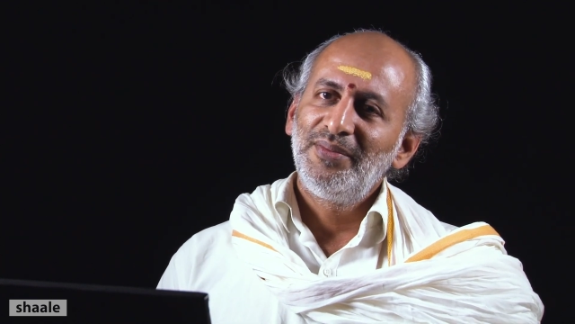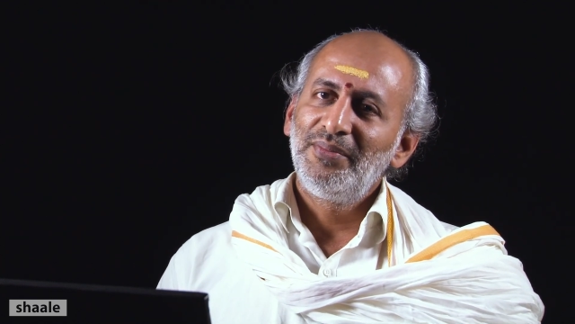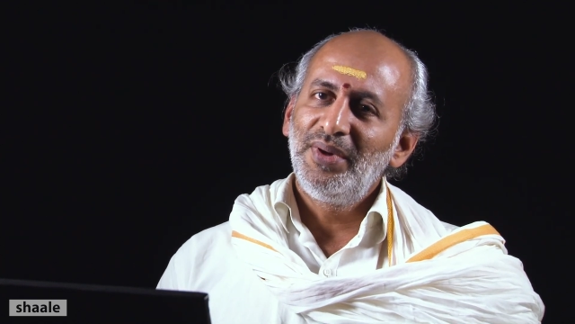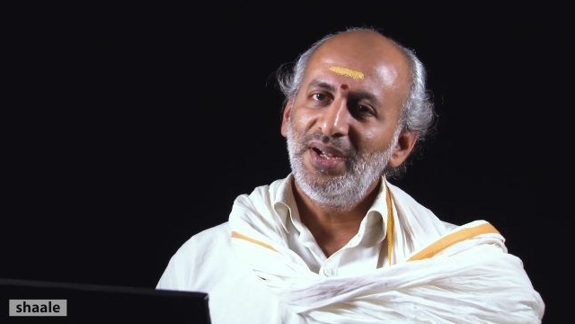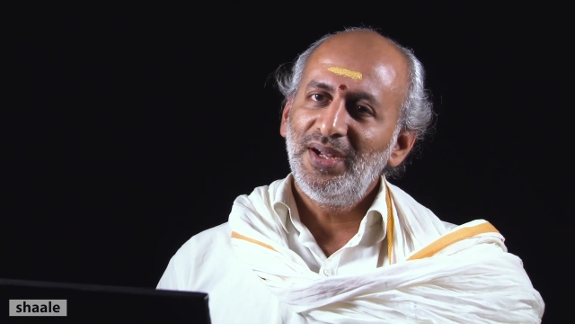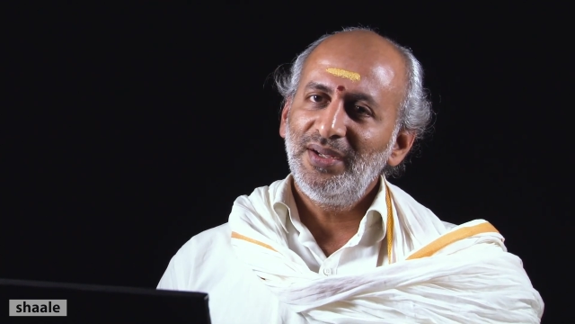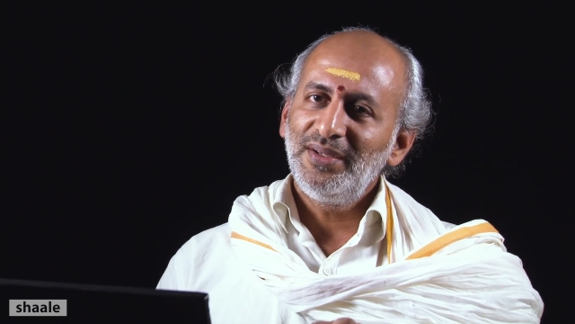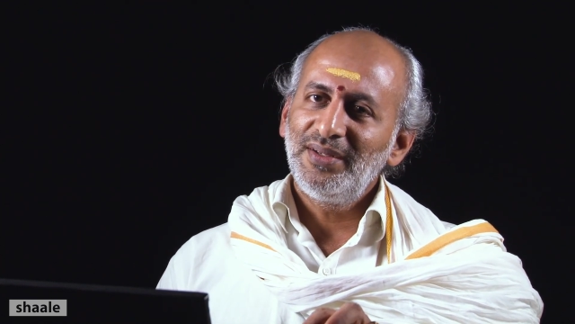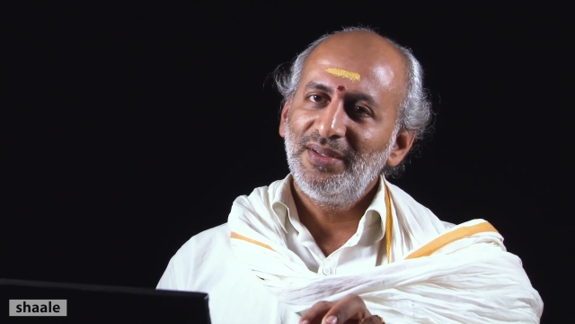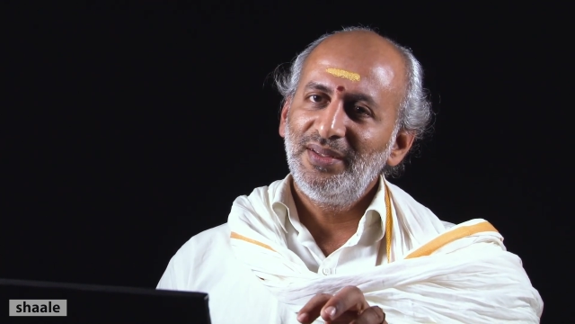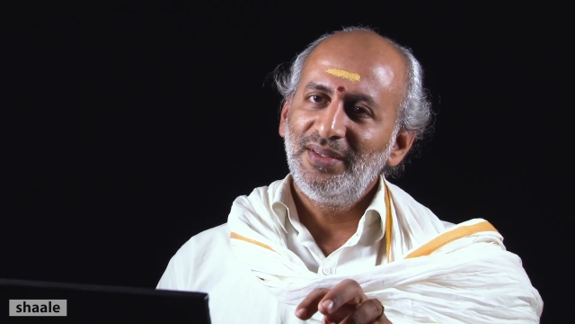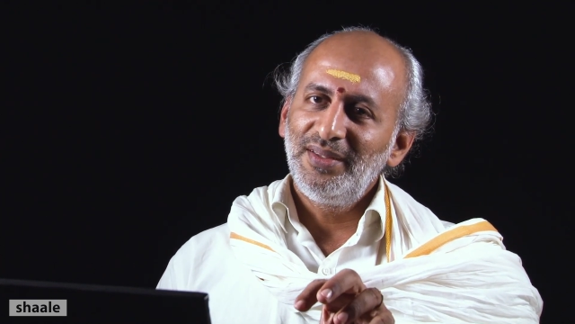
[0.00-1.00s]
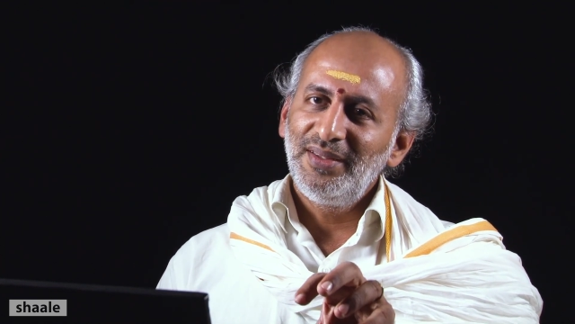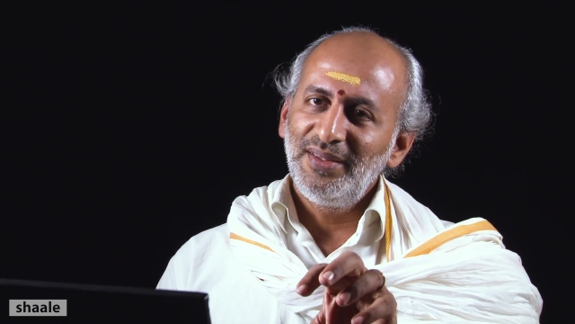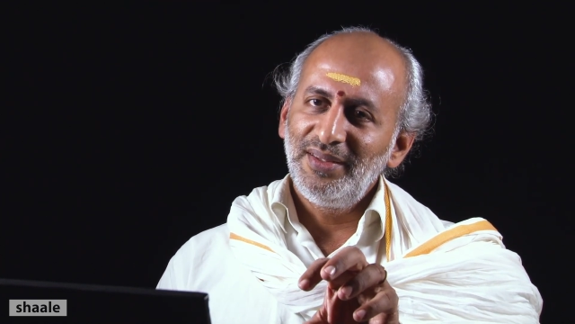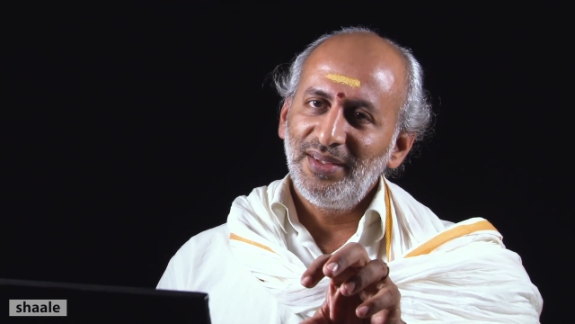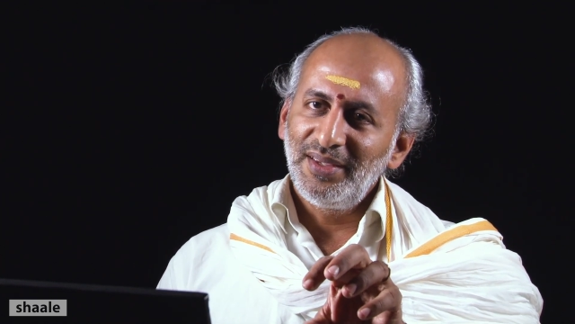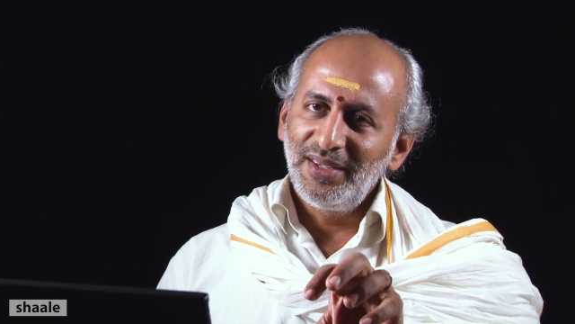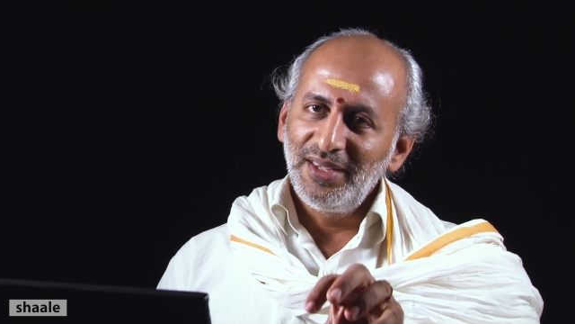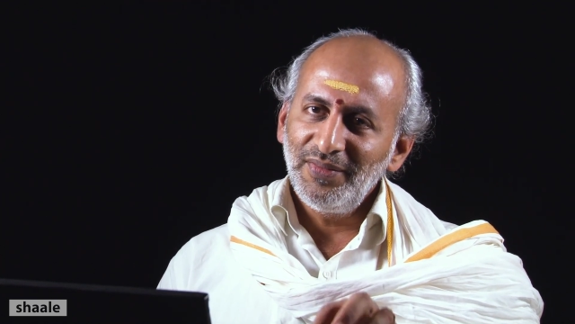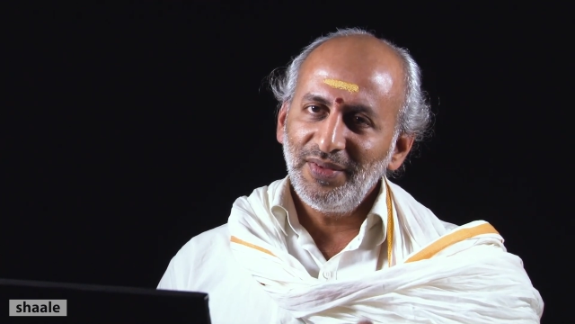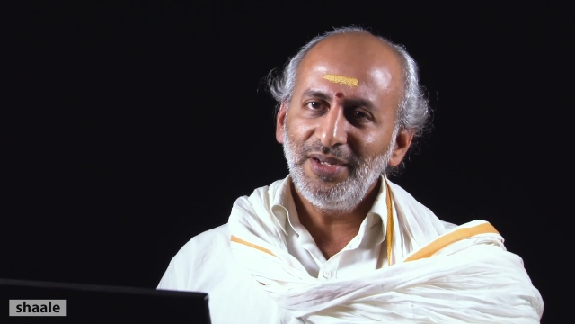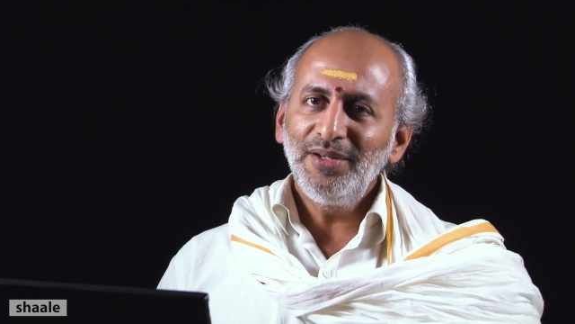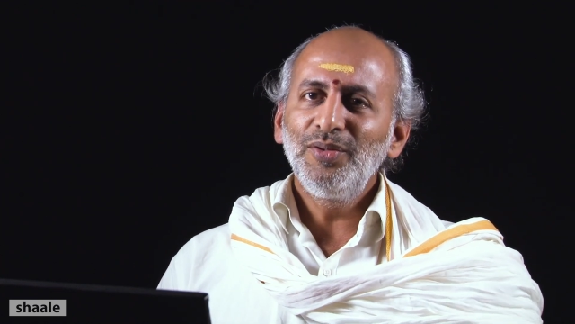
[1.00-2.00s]
But a
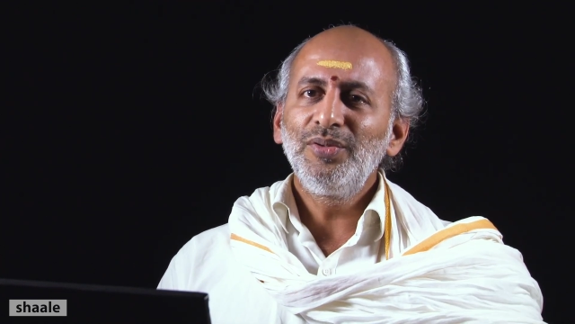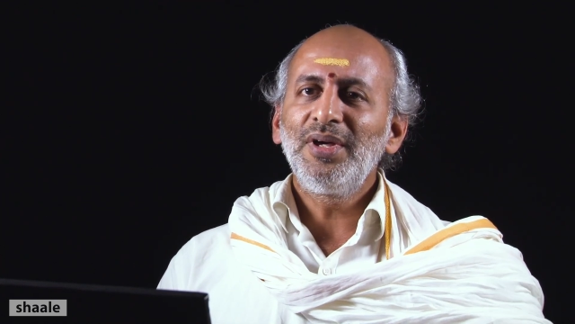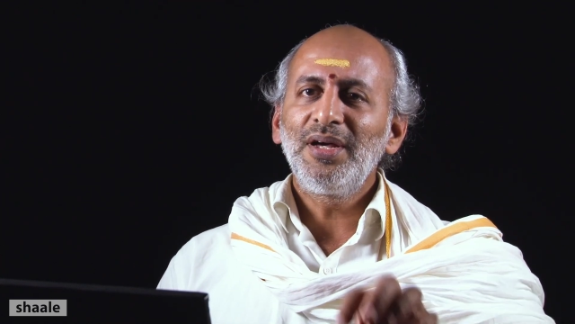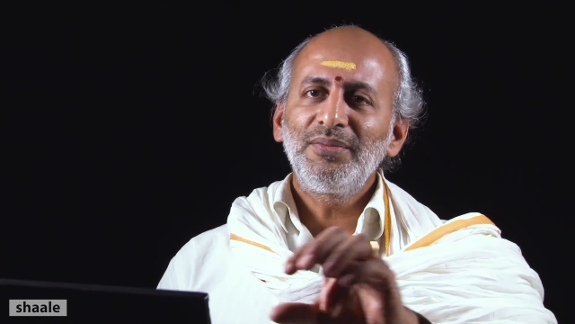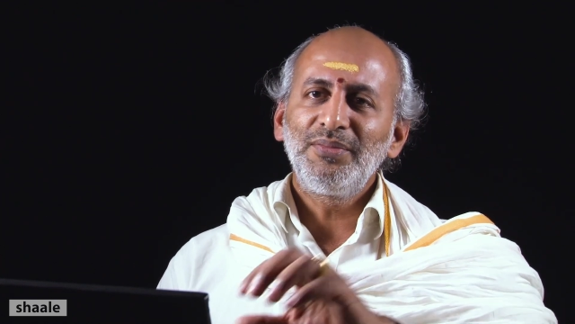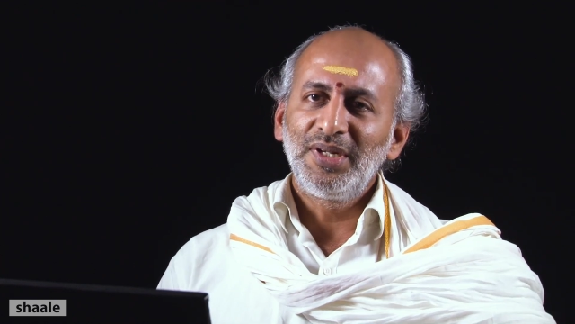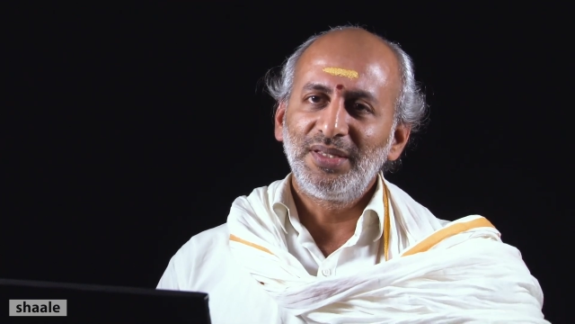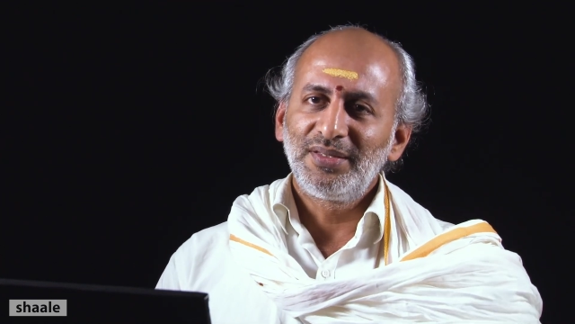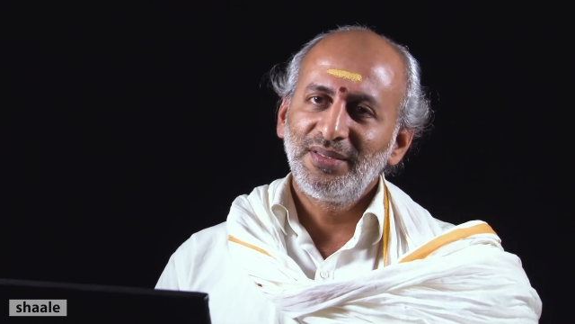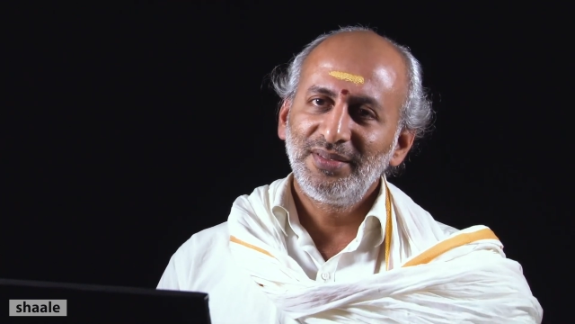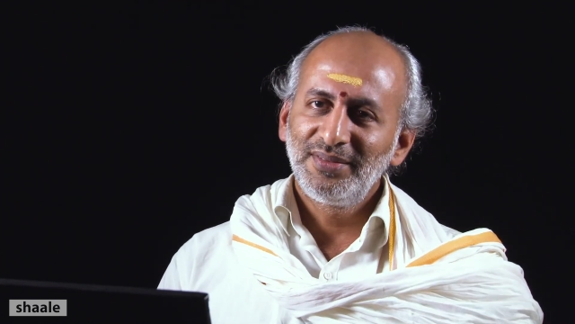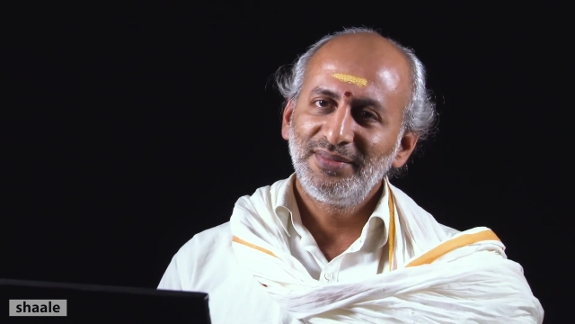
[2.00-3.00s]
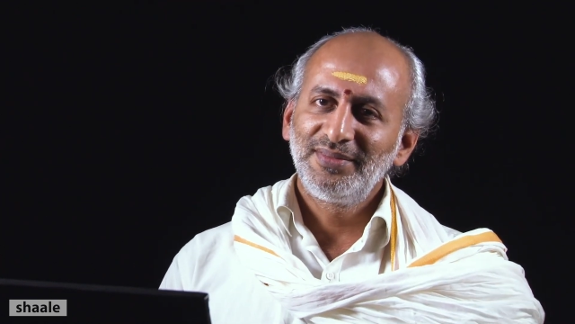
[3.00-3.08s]
given lunar month